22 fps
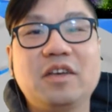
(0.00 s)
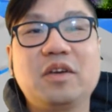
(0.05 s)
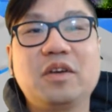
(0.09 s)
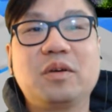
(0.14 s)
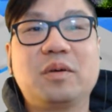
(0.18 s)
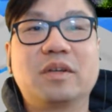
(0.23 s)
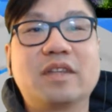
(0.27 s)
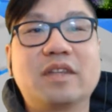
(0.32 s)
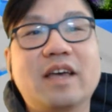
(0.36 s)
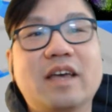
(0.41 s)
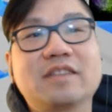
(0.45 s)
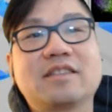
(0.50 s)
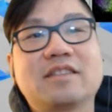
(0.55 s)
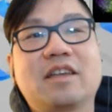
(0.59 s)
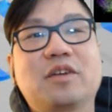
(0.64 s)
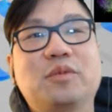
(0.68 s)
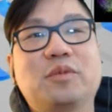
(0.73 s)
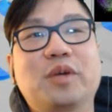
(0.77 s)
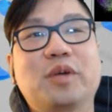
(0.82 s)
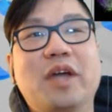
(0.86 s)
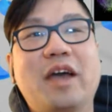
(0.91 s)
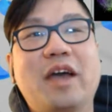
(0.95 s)
Well, that's like
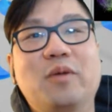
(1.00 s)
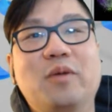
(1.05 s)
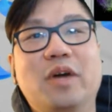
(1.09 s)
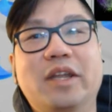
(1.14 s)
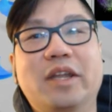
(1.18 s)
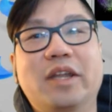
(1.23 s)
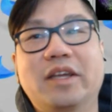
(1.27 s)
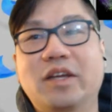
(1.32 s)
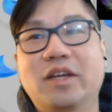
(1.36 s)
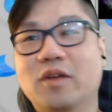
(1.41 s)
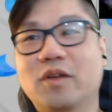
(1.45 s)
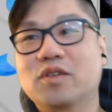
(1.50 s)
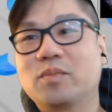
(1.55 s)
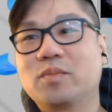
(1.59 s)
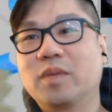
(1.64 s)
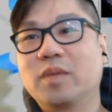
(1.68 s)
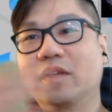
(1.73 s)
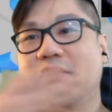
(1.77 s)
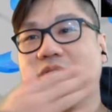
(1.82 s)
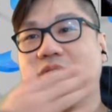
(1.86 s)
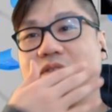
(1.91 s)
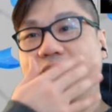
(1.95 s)
what I want to encourage
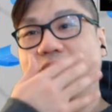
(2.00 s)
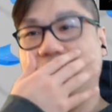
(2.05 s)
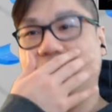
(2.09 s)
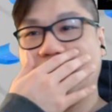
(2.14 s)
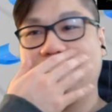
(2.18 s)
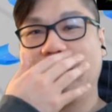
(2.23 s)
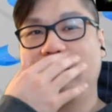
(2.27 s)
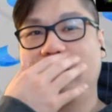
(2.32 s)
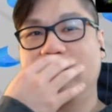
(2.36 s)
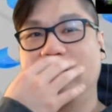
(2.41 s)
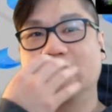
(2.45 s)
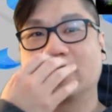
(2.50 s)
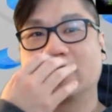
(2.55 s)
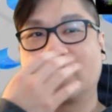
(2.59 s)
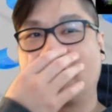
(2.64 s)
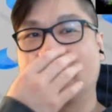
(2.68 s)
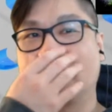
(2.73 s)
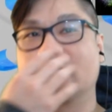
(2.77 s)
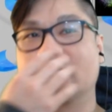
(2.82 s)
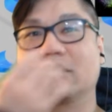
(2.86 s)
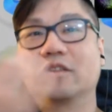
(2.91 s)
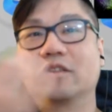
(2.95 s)
builders to do, is
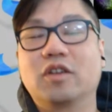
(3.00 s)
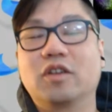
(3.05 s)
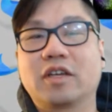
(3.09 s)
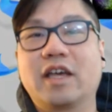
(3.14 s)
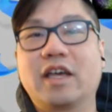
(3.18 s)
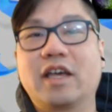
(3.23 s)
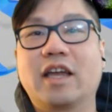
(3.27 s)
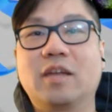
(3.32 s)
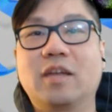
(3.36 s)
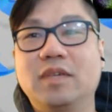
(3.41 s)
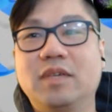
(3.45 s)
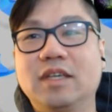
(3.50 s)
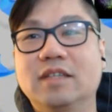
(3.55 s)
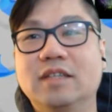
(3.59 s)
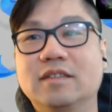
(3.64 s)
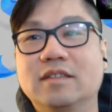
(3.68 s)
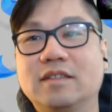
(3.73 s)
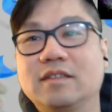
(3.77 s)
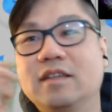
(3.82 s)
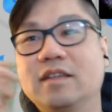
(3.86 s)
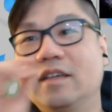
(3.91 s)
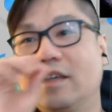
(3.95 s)
like to look at a
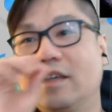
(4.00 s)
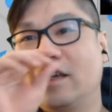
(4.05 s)
piece